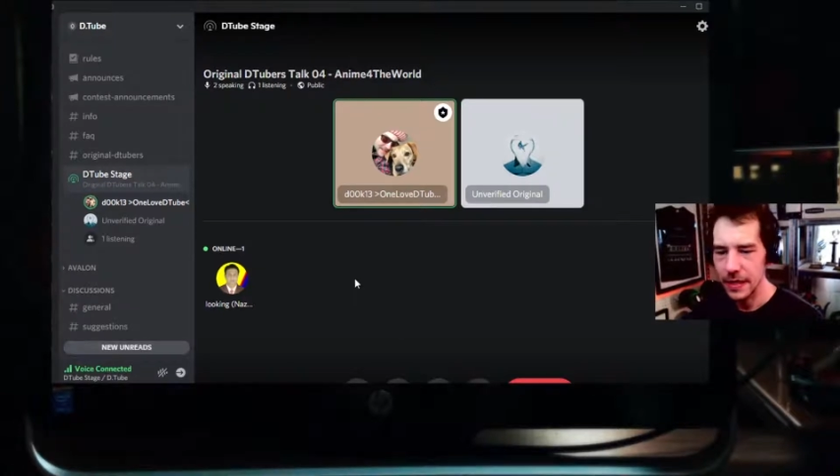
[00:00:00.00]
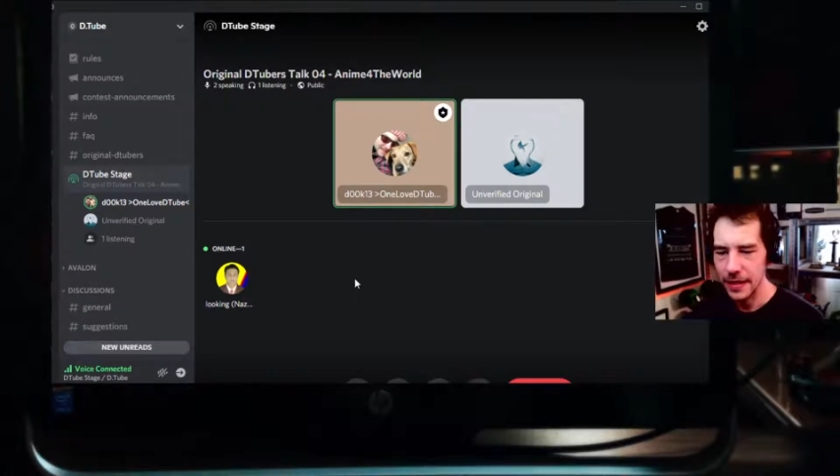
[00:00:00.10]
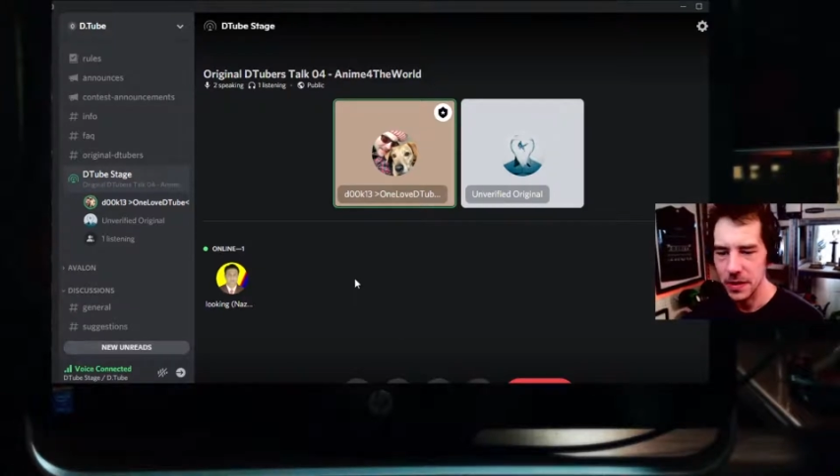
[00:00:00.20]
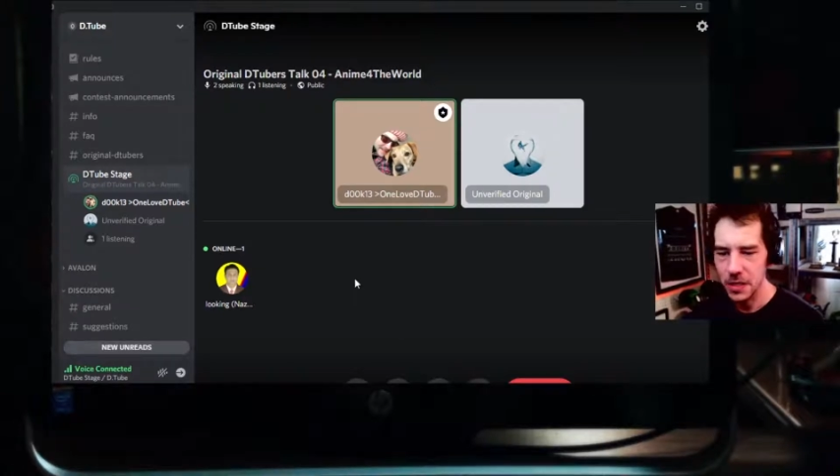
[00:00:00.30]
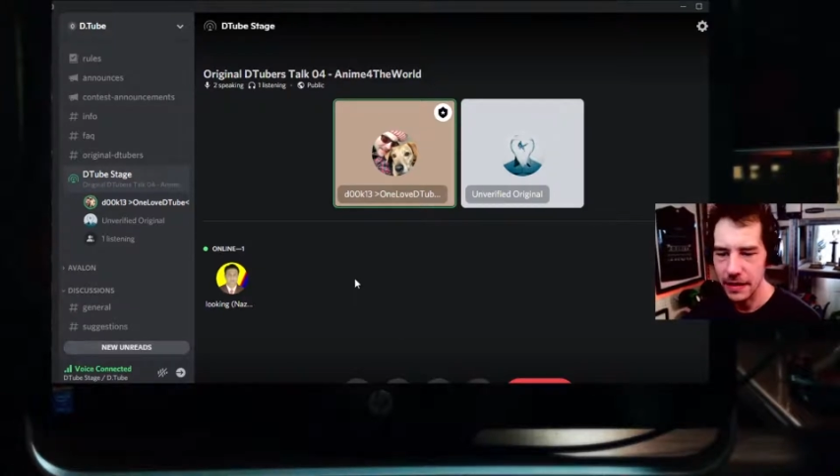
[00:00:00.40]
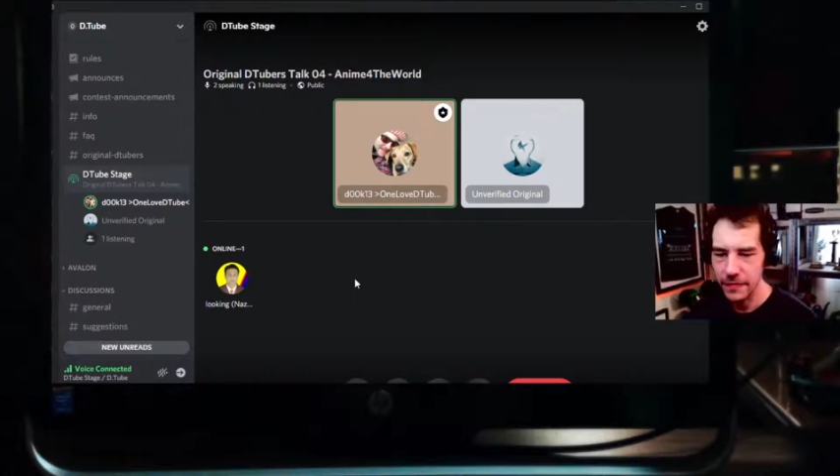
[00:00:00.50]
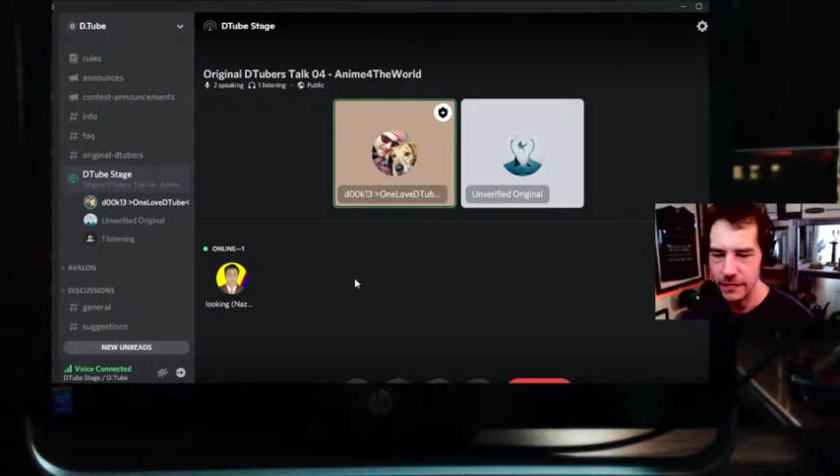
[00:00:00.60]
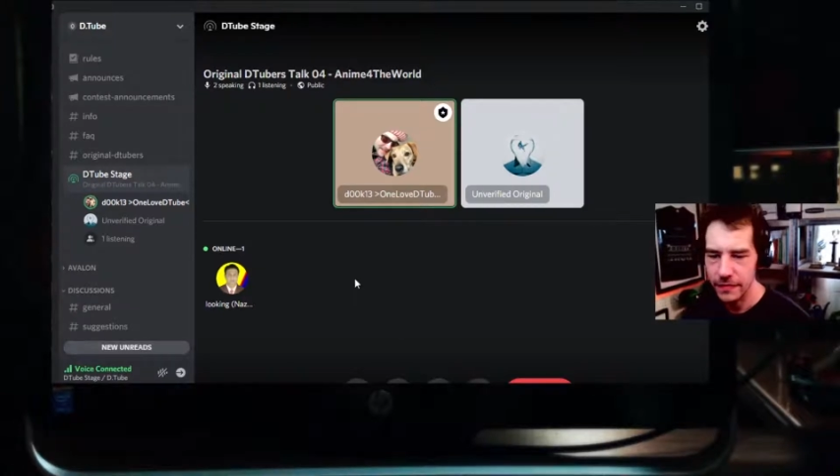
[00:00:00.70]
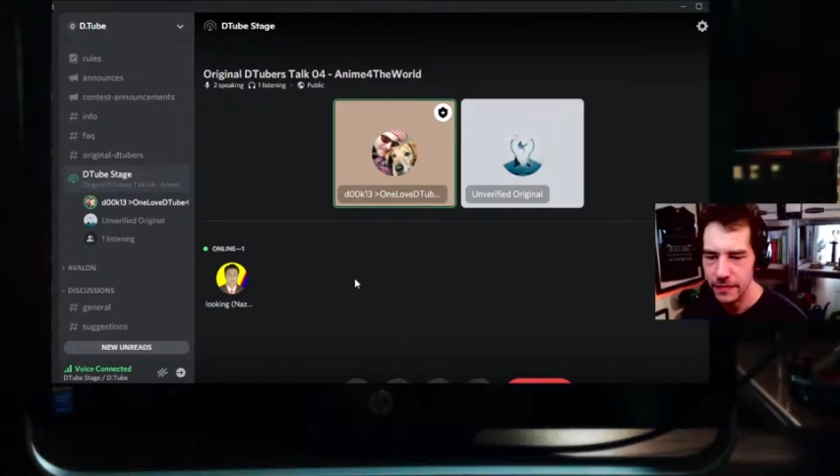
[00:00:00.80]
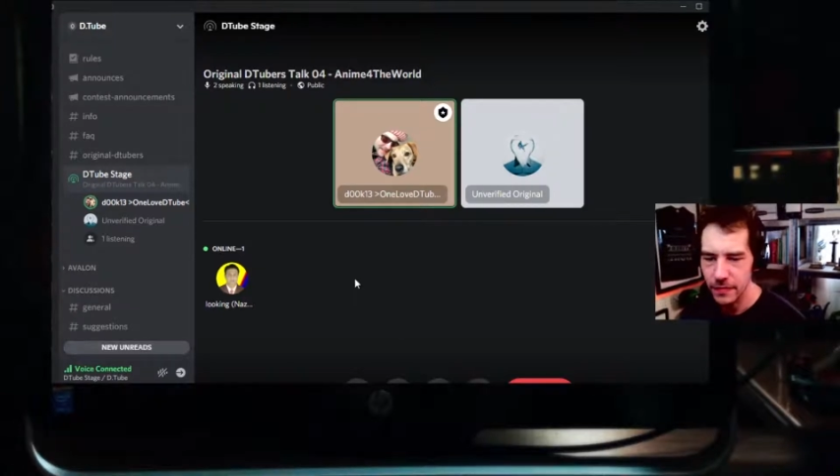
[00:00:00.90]
Let's see
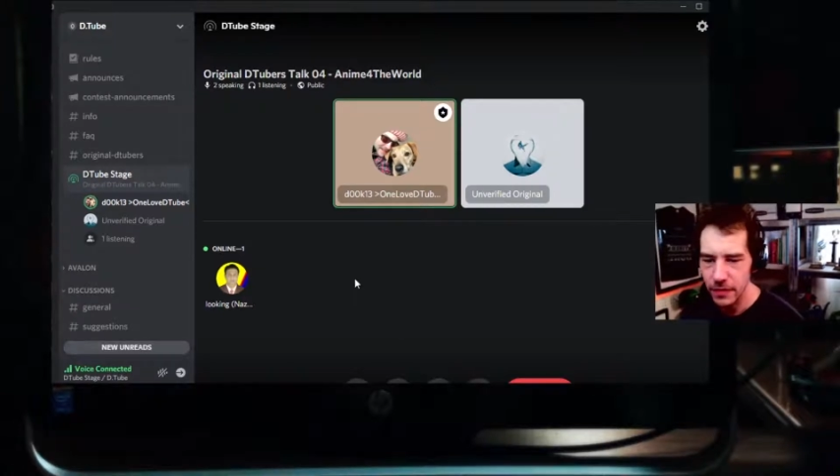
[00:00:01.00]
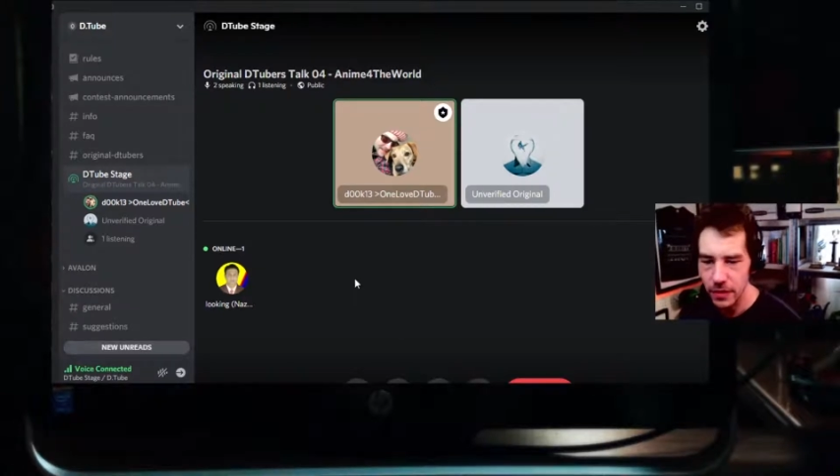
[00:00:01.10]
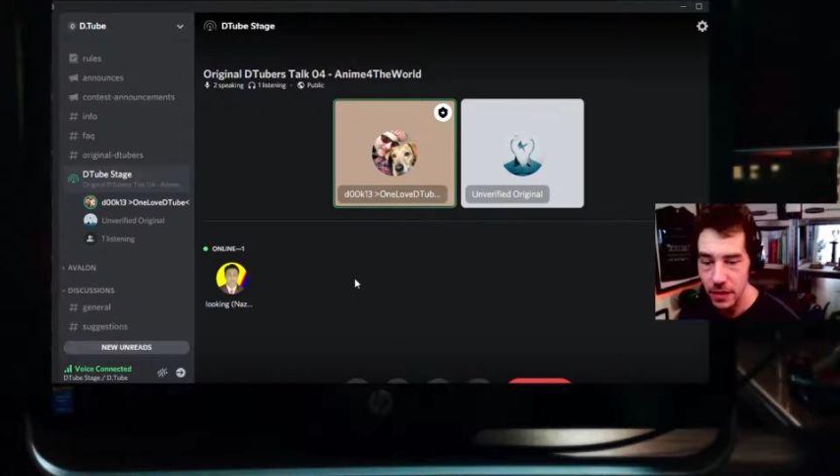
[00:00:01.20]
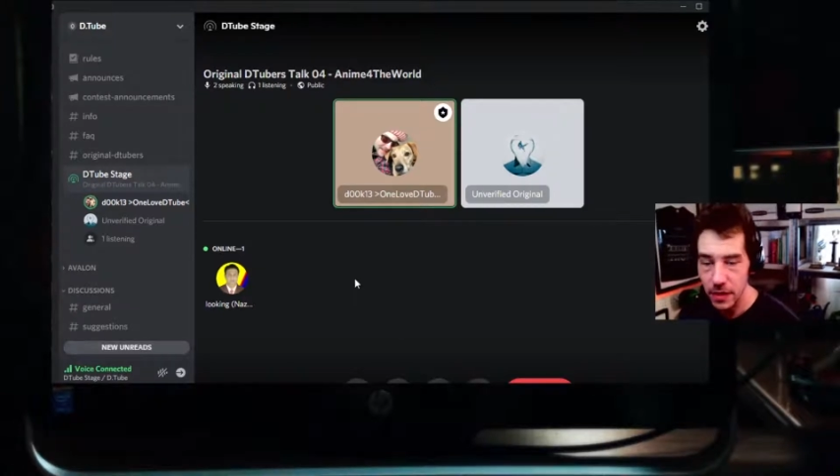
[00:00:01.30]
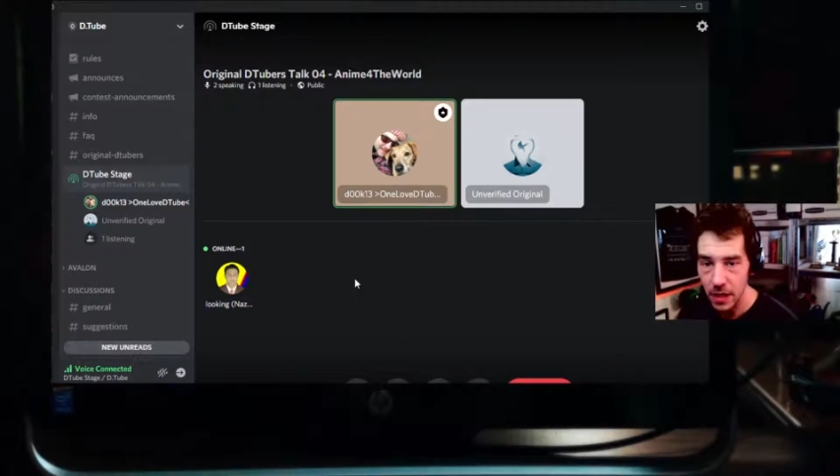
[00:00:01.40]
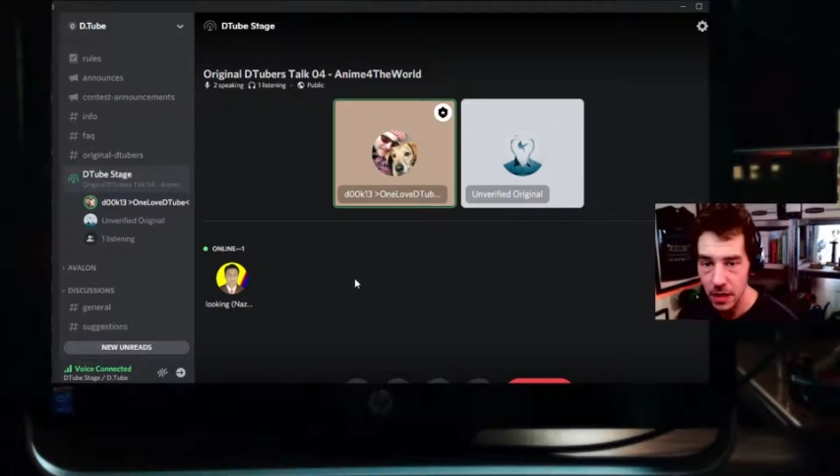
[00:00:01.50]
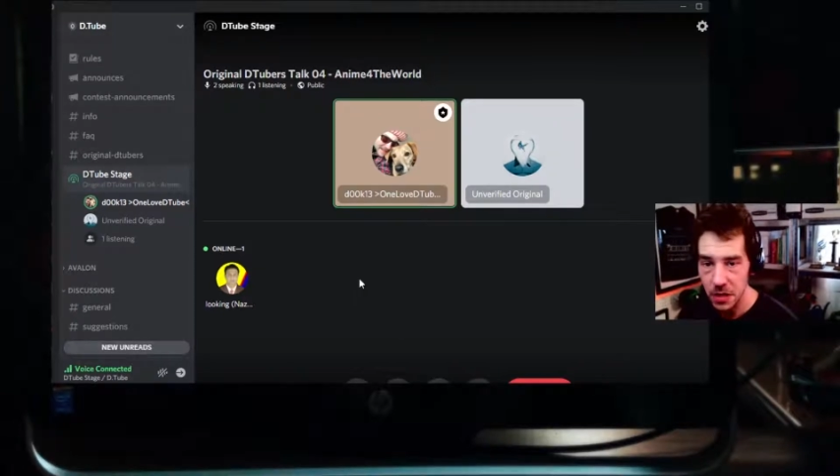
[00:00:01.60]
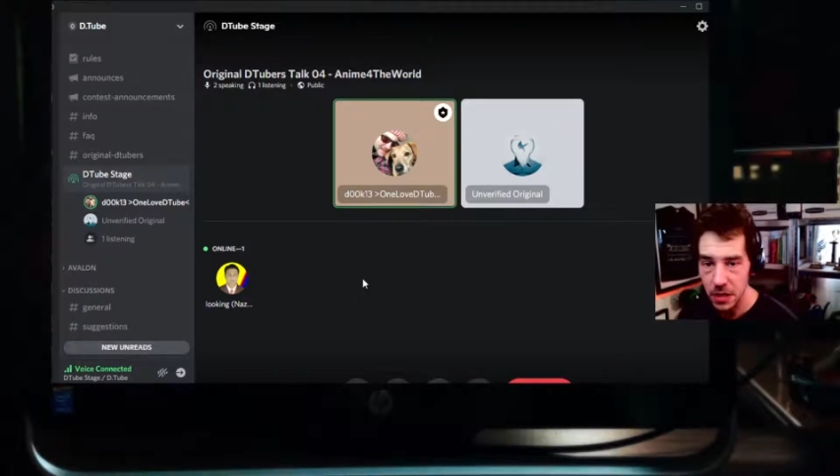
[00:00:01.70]
if Looking has